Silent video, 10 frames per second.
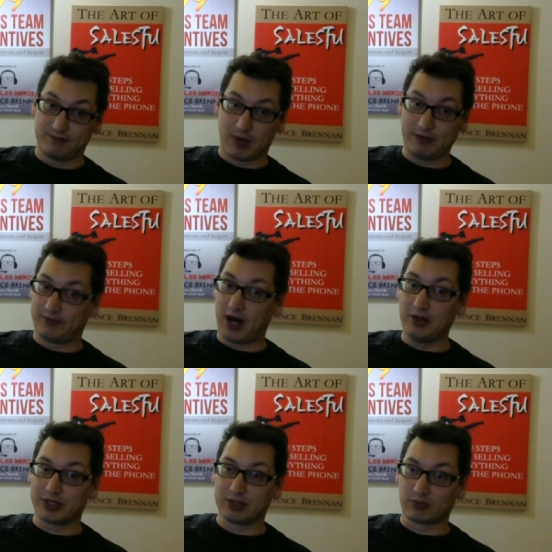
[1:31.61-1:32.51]
I
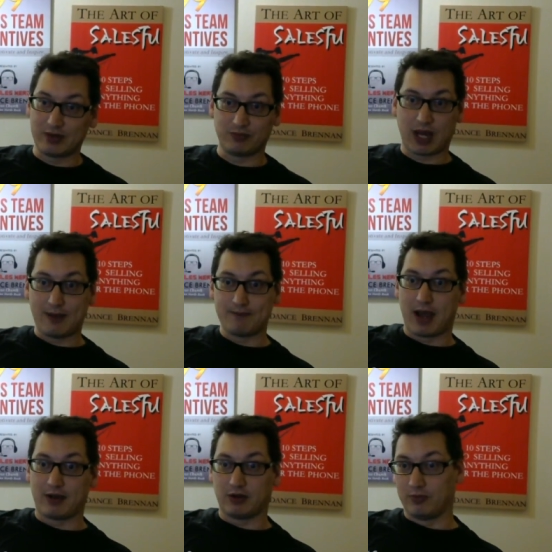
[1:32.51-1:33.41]
followed him, right?
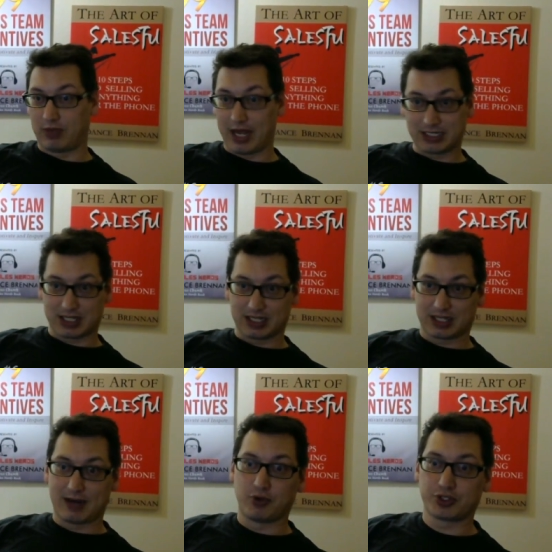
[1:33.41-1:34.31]
I like to think
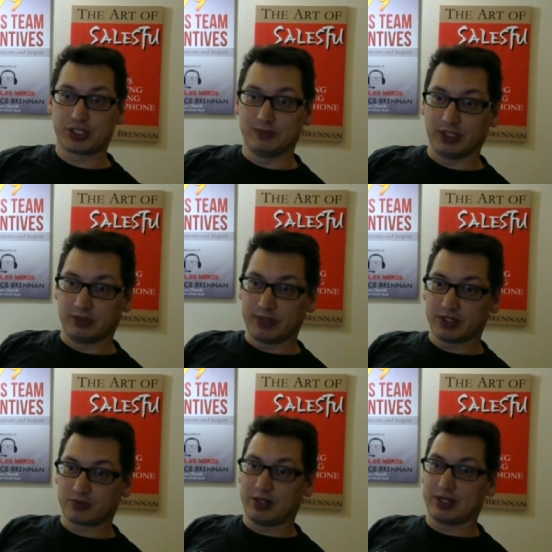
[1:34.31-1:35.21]
that I pushed him a little bit
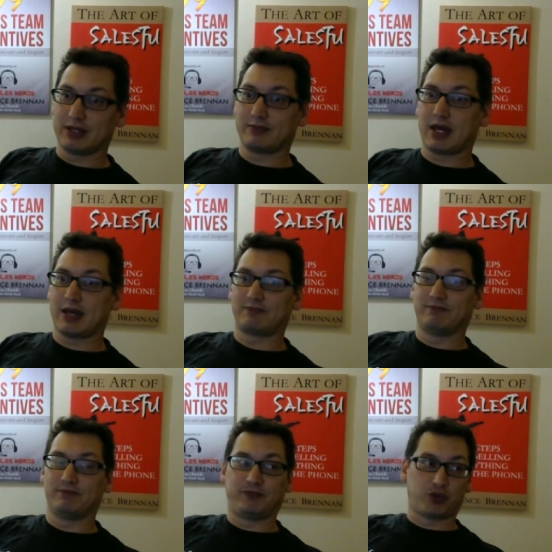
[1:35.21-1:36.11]
as well that
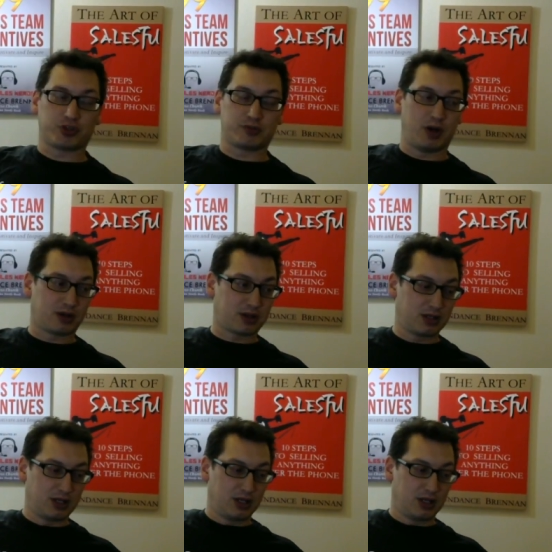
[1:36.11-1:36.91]
first month.